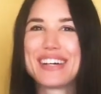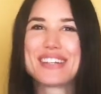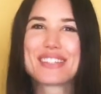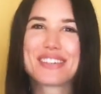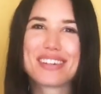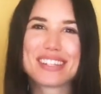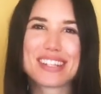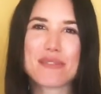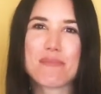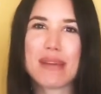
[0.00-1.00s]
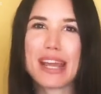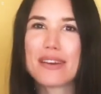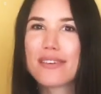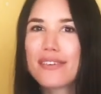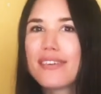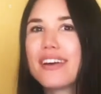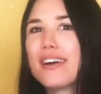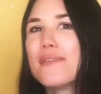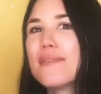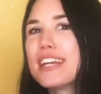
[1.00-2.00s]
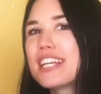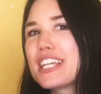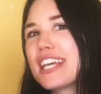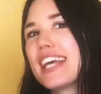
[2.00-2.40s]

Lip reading: also called San Pedro, which